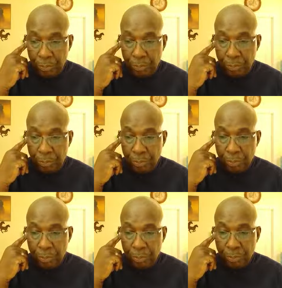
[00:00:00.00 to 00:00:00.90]

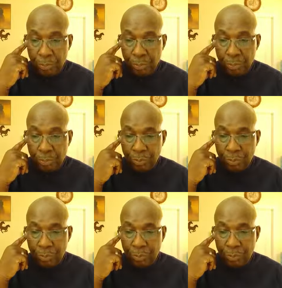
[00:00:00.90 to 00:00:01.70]
No one is speaking in this clip.